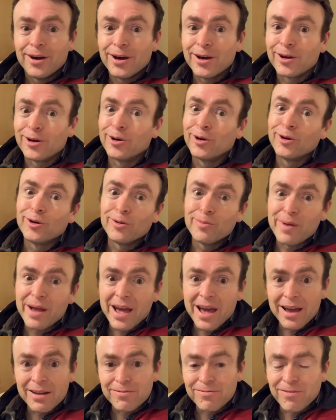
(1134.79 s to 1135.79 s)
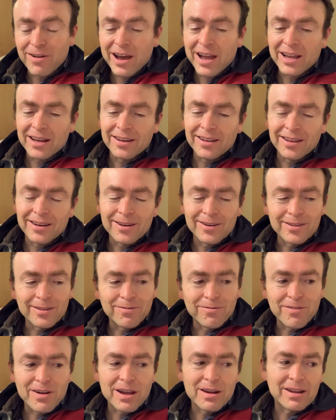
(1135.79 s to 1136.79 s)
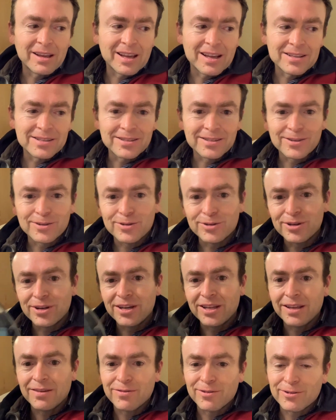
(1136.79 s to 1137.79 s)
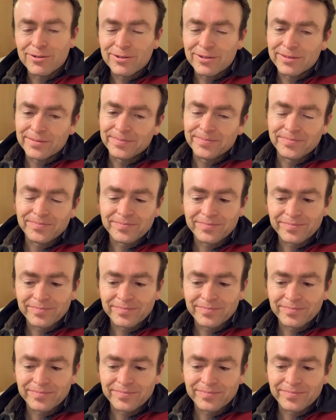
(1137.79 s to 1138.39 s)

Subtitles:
a good or bad fight, the fight against good and evil. And,